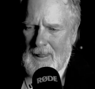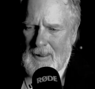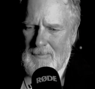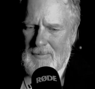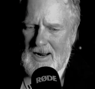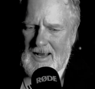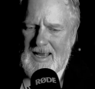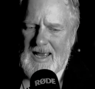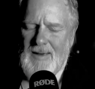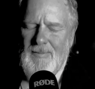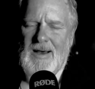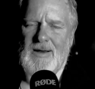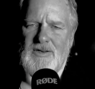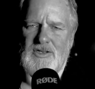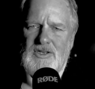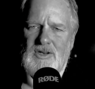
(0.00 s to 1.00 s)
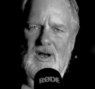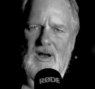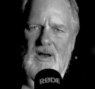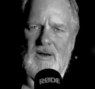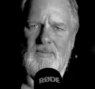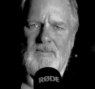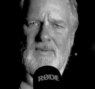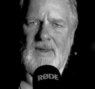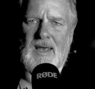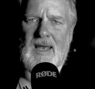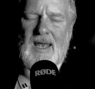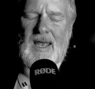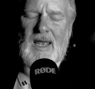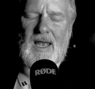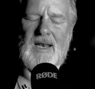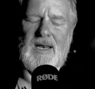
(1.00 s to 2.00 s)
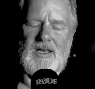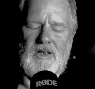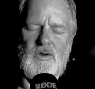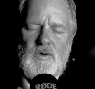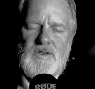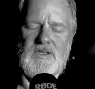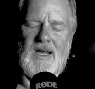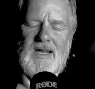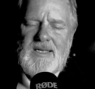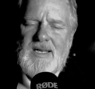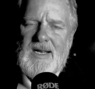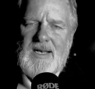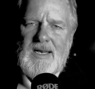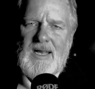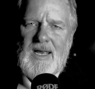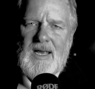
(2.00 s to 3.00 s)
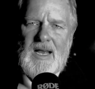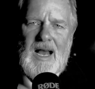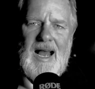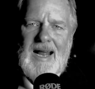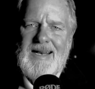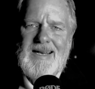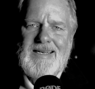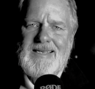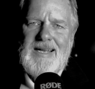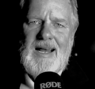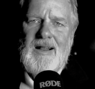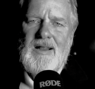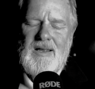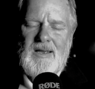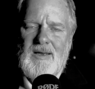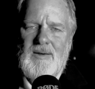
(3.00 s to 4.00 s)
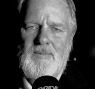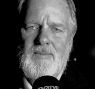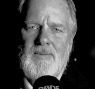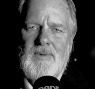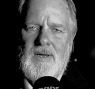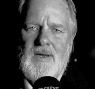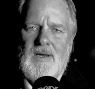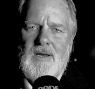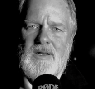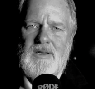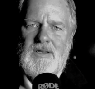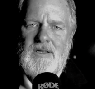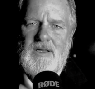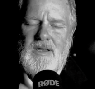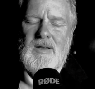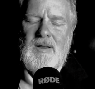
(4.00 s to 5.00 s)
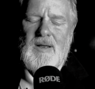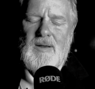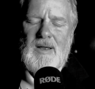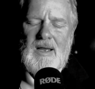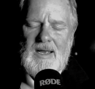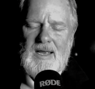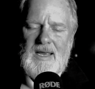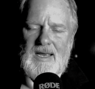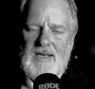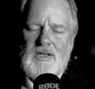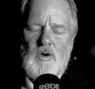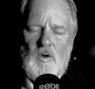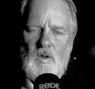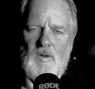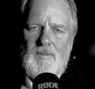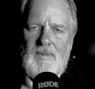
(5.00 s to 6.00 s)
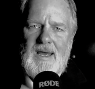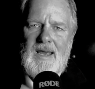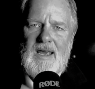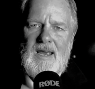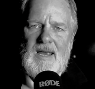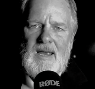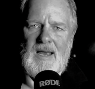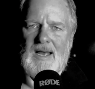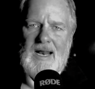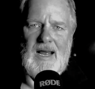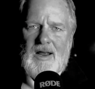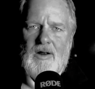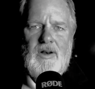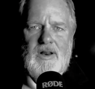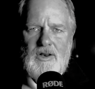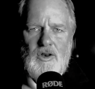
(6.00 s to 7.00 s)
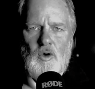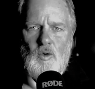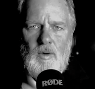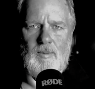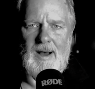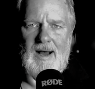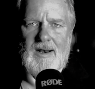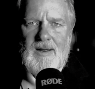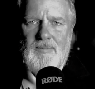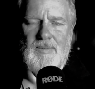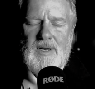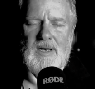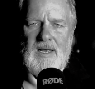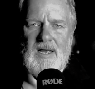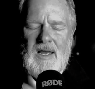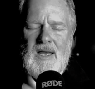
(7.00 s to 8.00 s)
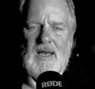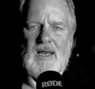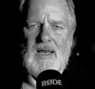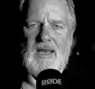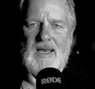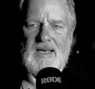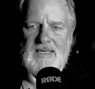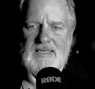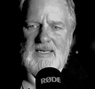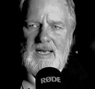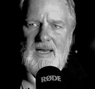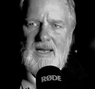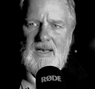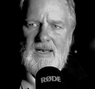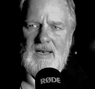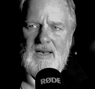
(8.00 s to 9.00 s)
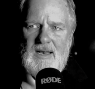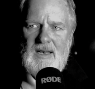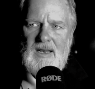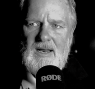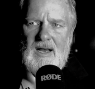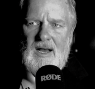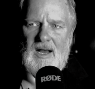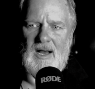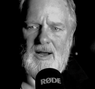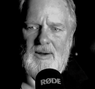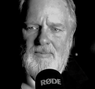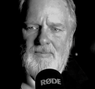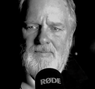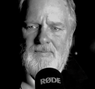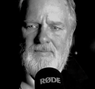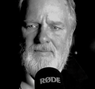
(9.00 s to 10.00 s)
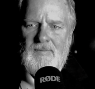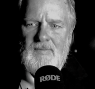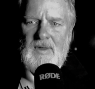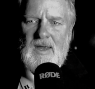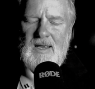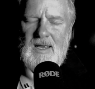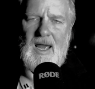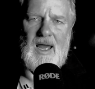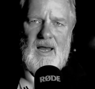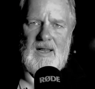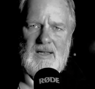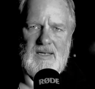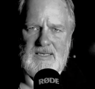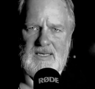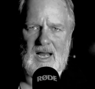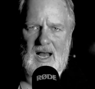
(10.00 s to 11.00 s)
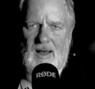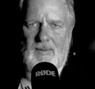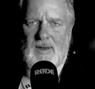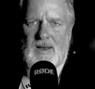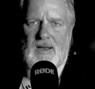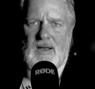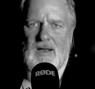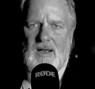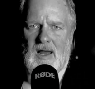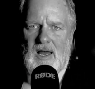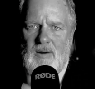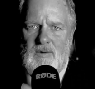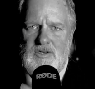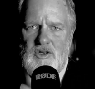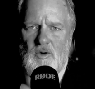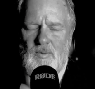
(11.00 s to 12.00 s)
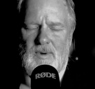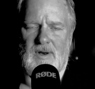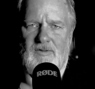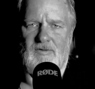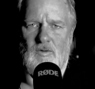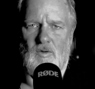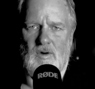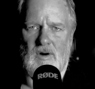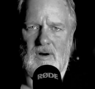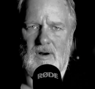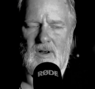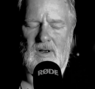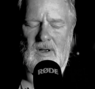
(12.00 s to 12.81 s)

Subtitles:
But I came out and saw him, and he used that technique. I didn't tell him. He told me, and I already knew about it, but he said, this comic I was opening for,